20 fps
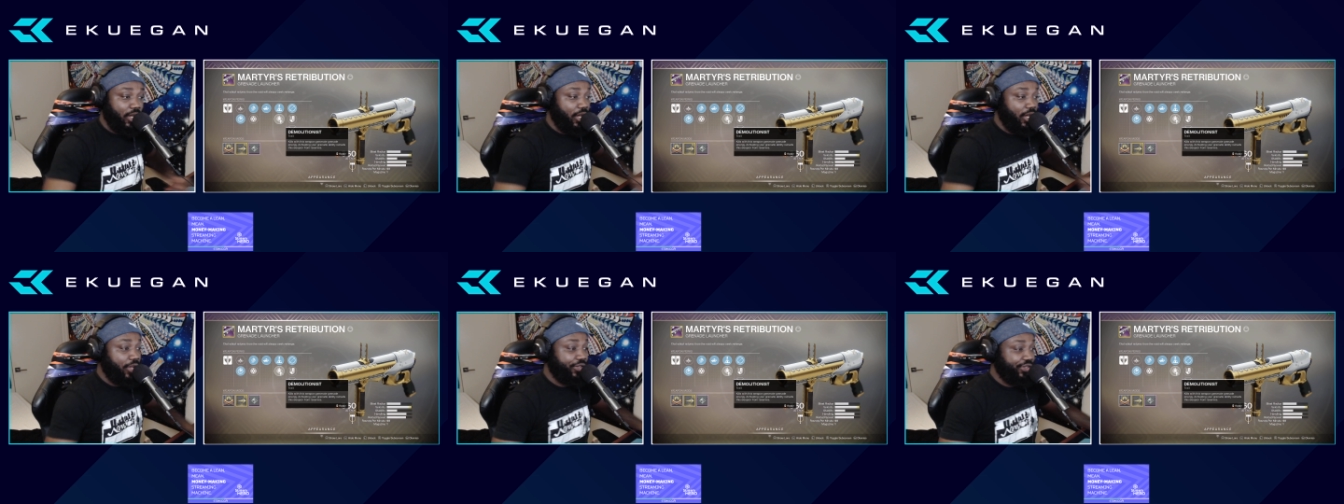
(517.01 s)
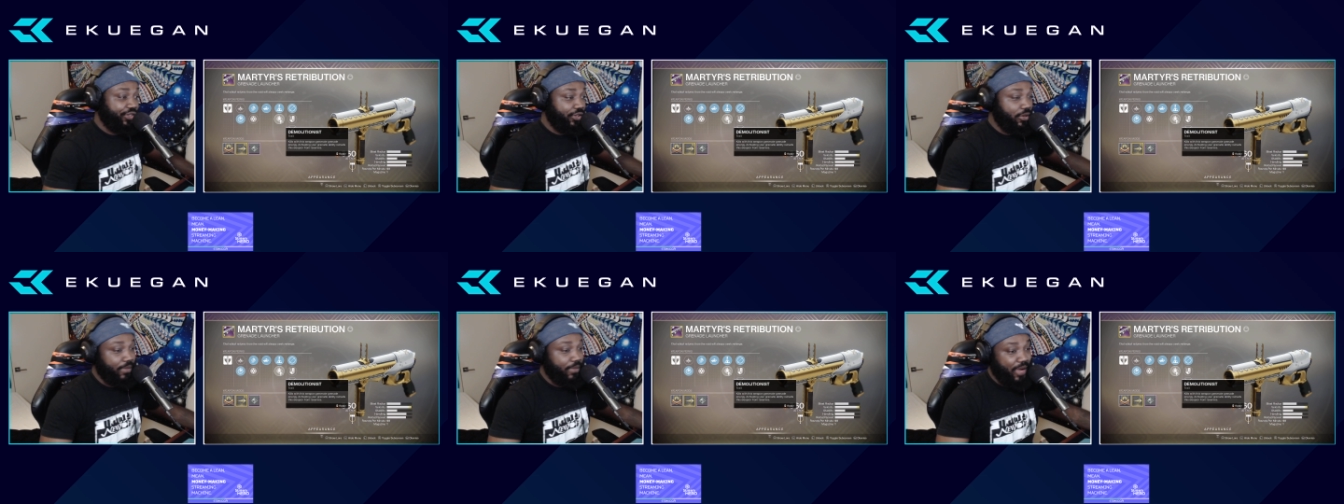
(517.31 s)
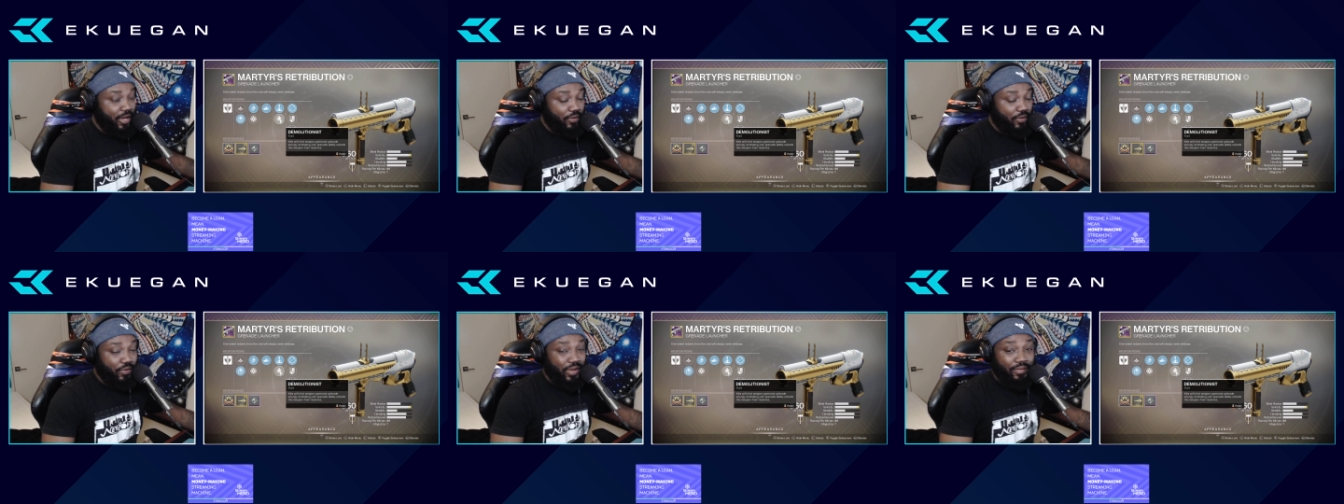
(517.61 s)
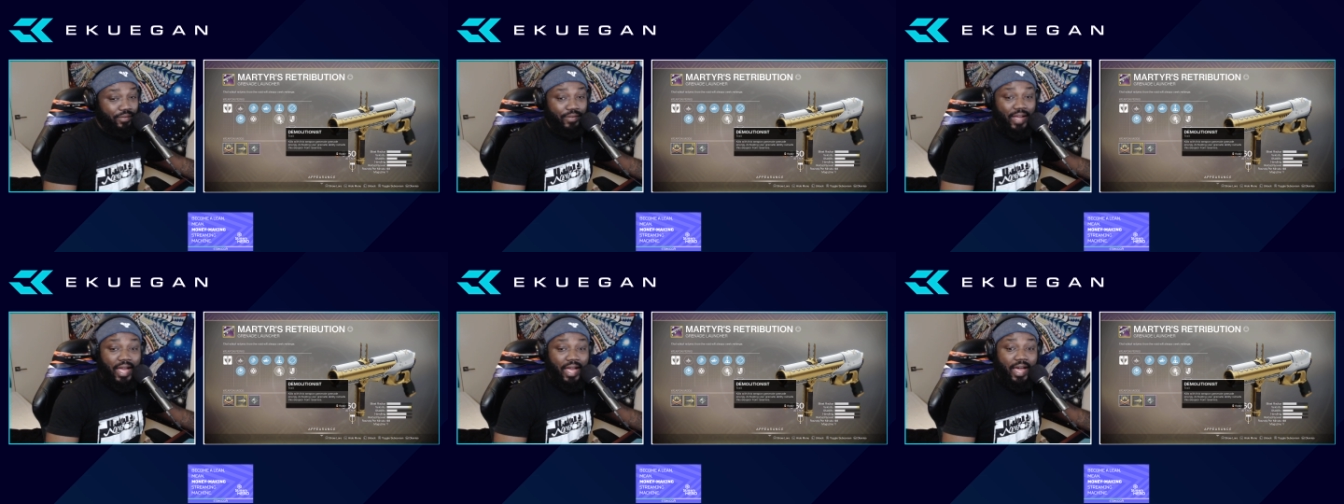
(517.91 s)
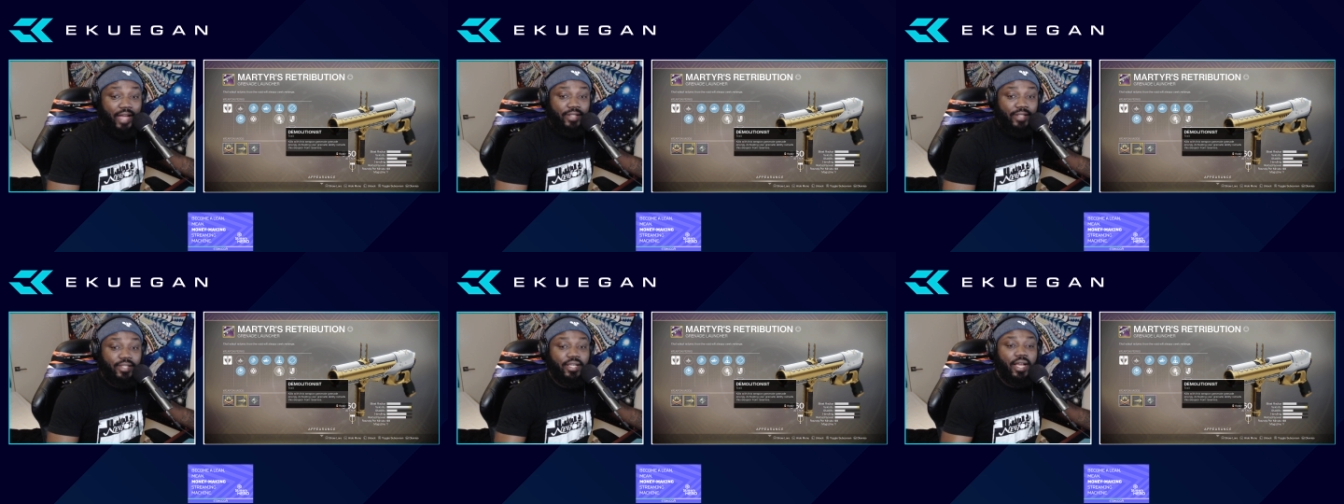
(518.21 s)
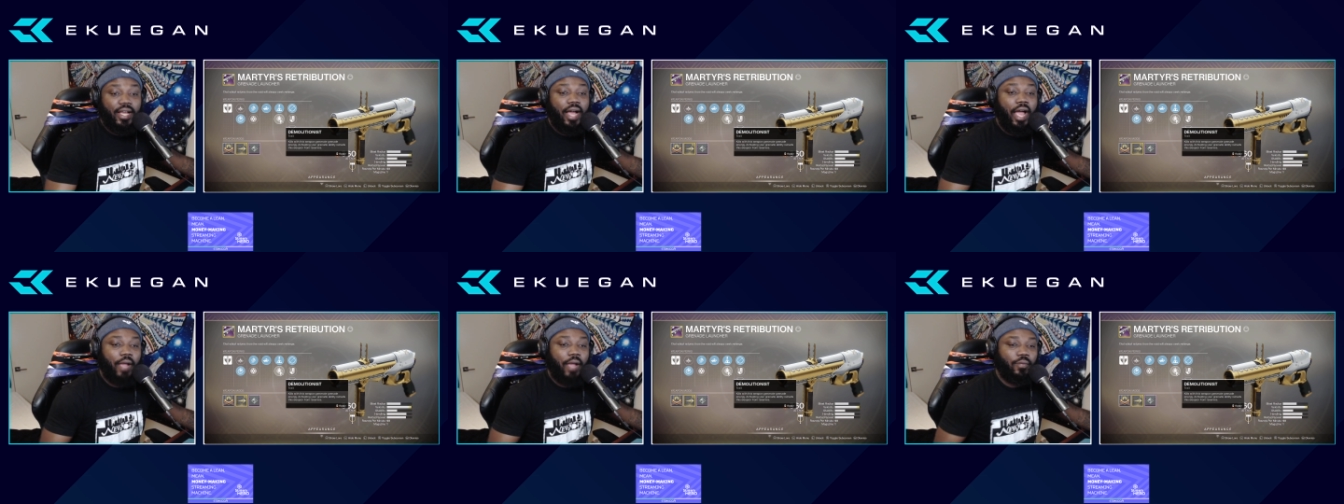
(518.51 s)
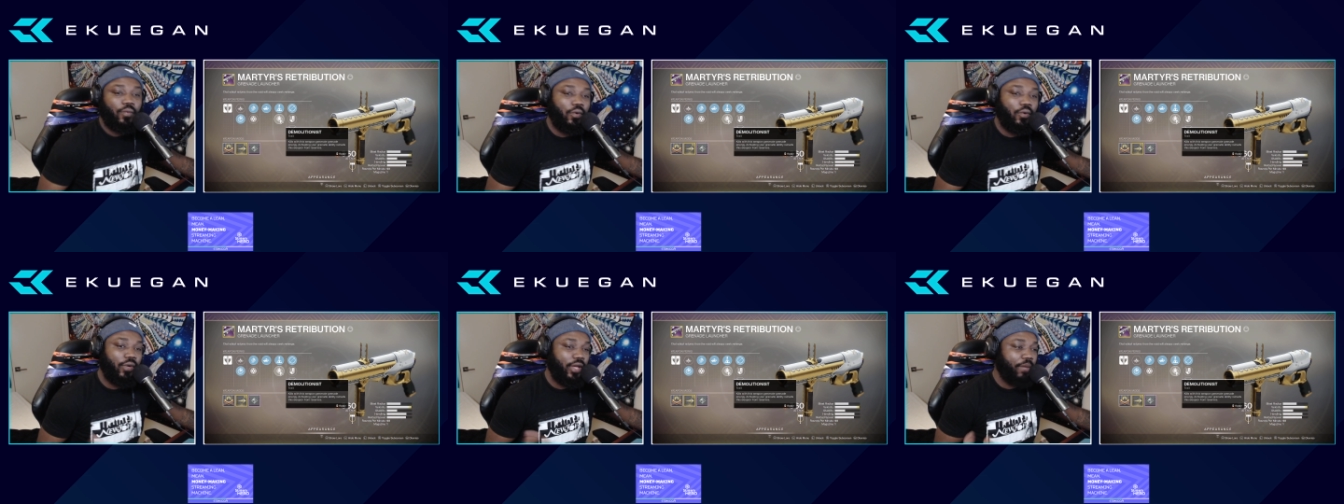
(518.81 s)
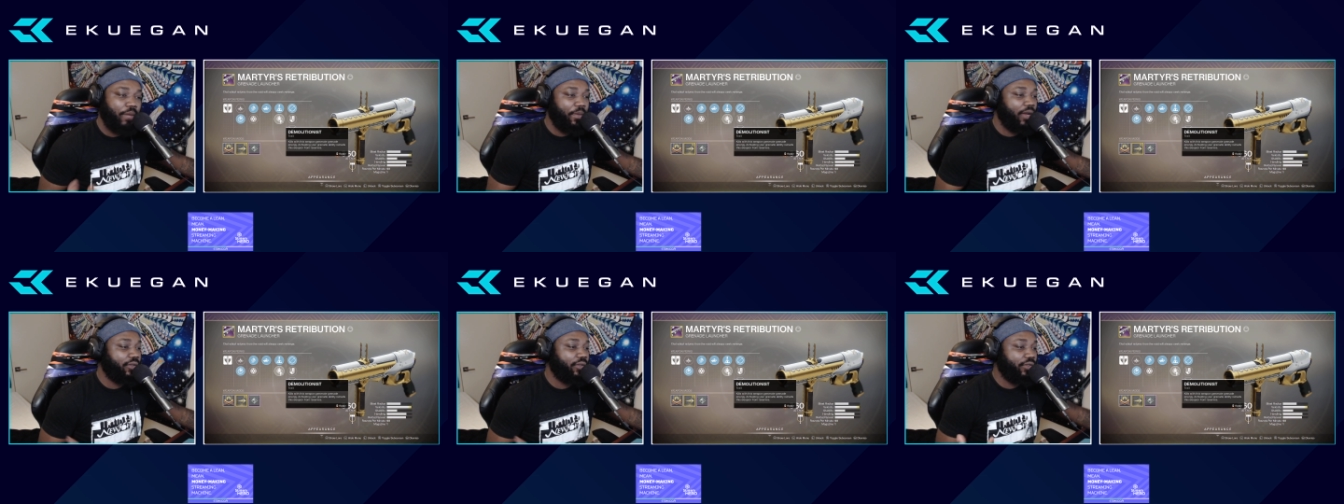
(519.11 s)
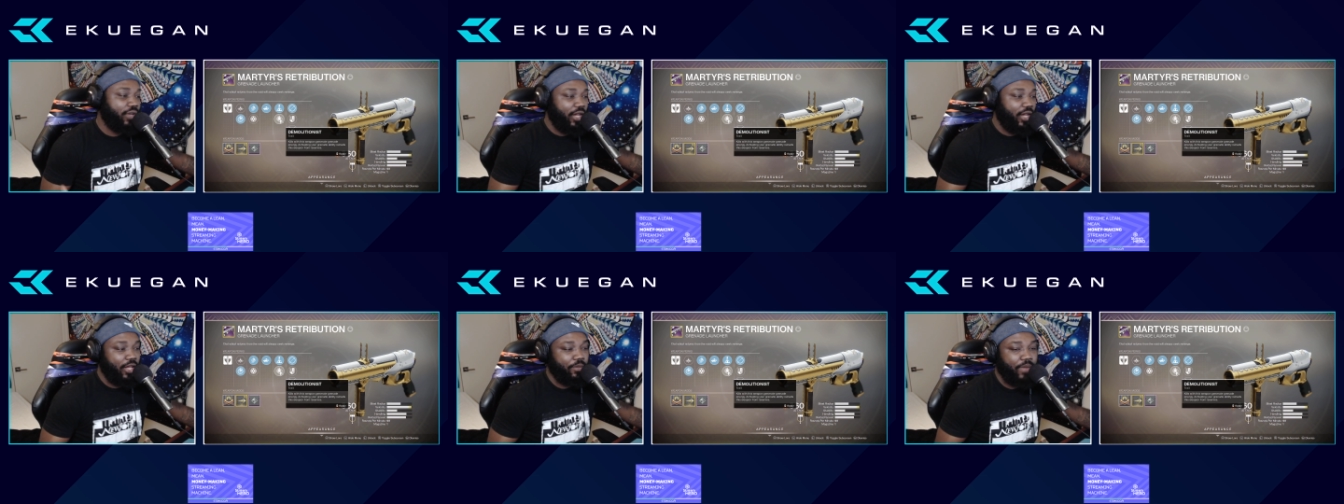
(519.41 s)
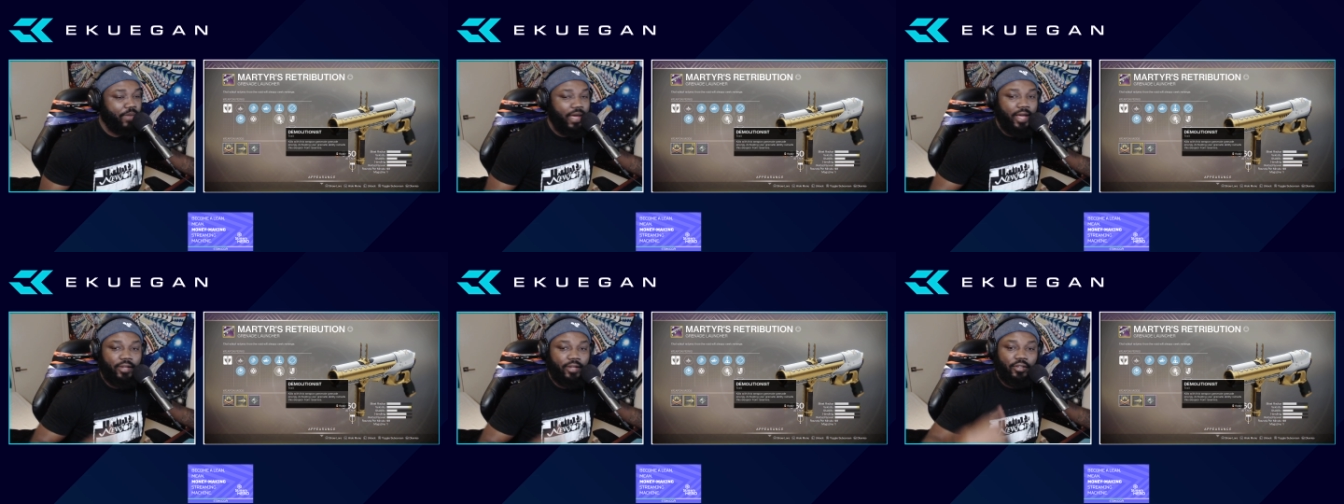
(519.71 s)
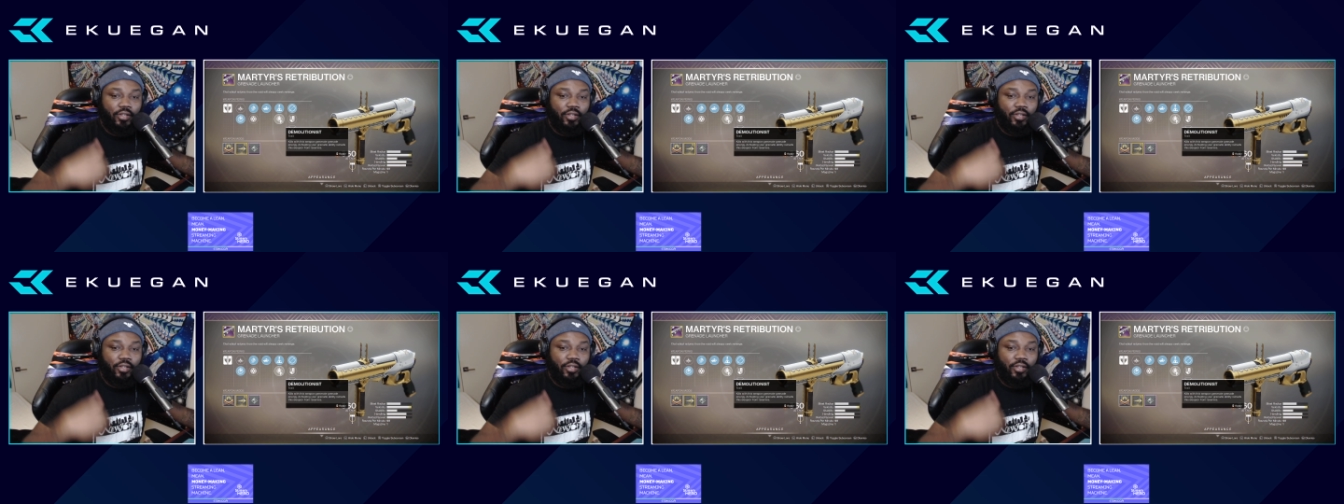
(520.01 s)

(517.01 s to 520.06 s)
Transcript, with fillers: a certain amount of wave of ads, I will get my grenade back,